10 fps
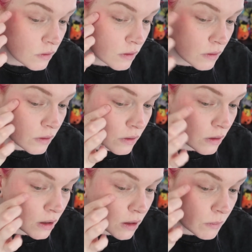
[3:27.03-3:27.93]
So you
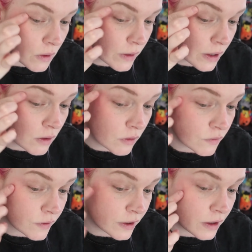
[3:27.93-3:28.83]
can keep going
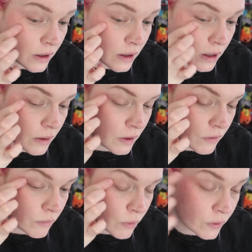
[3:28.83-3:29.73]
over it
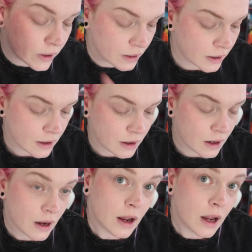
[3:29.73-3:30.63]
even more
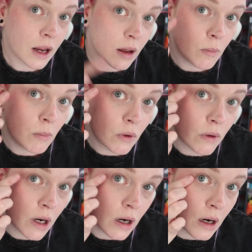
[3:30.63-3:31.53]
and get
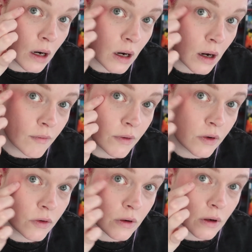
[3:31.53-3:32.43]
more
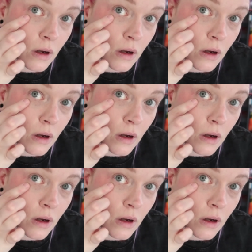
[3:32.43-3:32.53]
coverage.